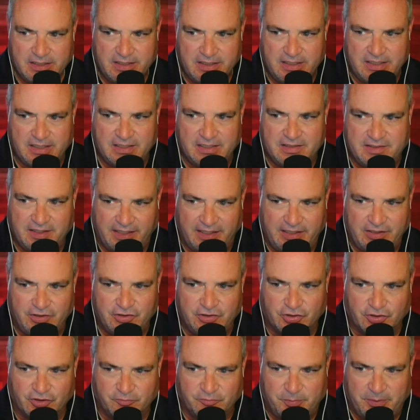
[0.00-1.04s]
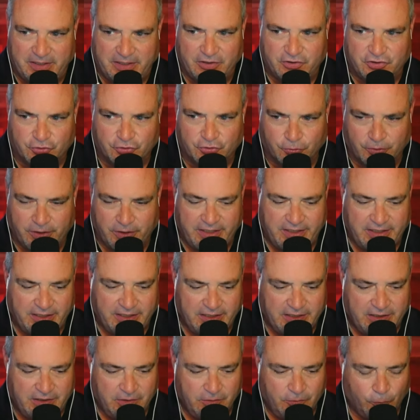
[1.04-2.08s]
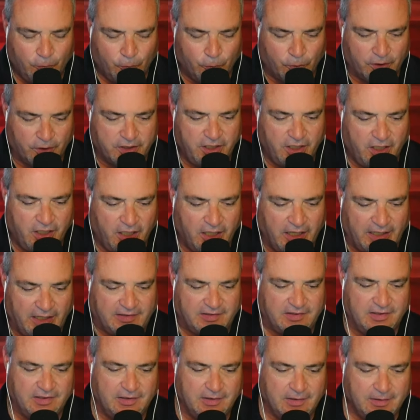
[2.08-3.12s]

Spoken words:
in danger of being traded or cut